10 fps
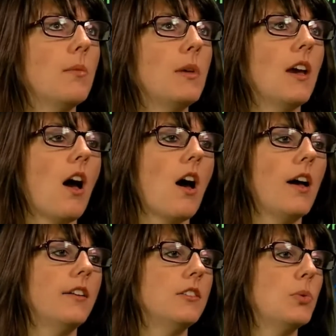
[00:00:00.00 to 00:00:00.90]
be
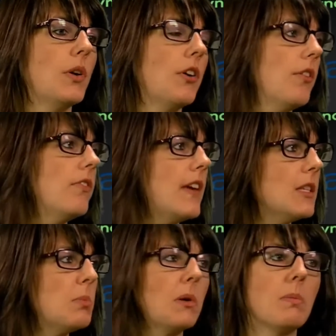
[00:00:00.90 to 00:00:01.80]
on Twitter,
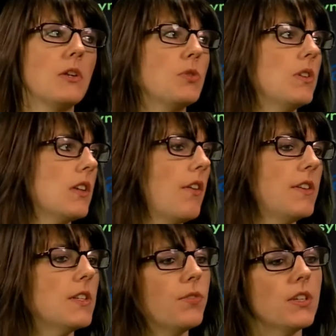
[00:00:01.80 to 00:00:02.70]
Facebook, Pinterest, all
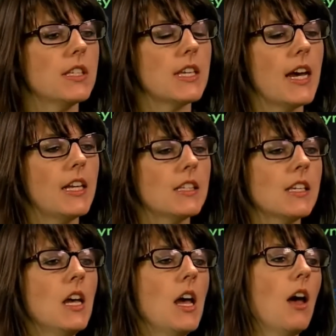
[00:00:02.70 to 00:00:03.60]
these different sites.
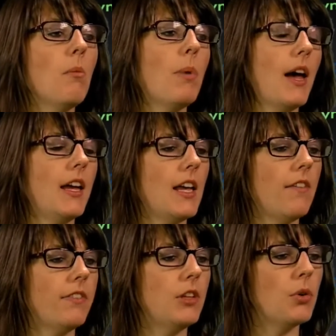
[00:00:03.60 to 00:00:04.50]
But
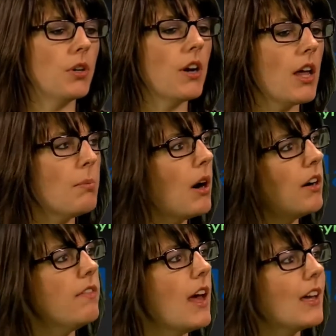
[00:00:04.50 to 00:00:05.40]
if you're not a part
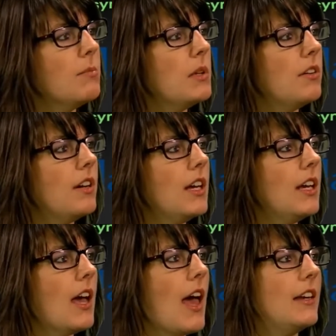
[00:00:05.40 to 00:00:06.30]
of that
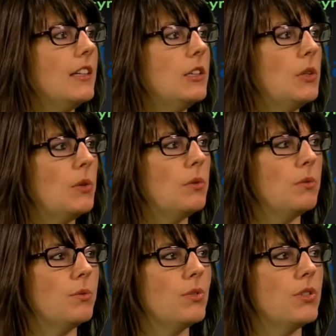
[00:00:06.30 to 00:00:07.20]
community and you
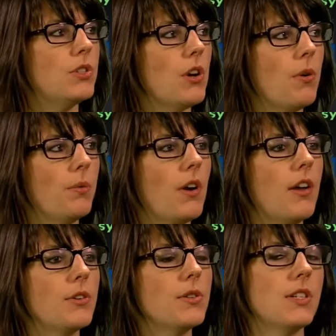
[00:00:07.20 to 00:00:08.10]
don't
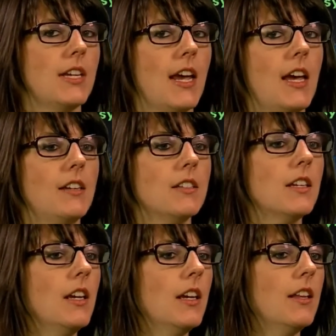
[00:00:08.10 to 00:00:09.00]
understand
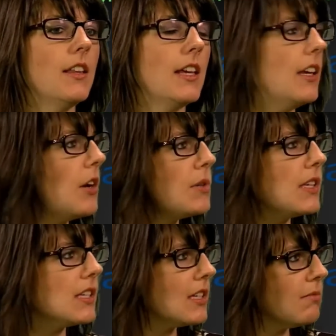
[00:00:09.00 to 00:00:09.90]
the
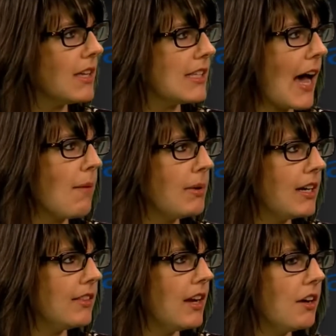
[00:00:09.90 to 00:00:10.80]
ecosystem that's
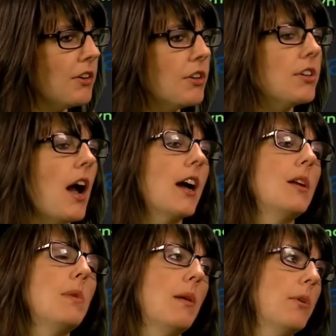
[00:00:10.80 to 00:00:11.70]
happening there, you're not going
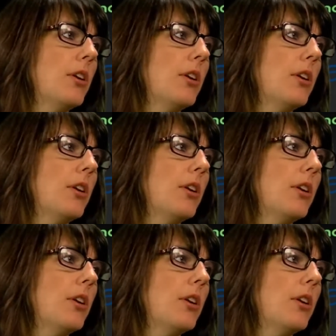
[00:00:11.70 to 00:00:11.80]
to be able to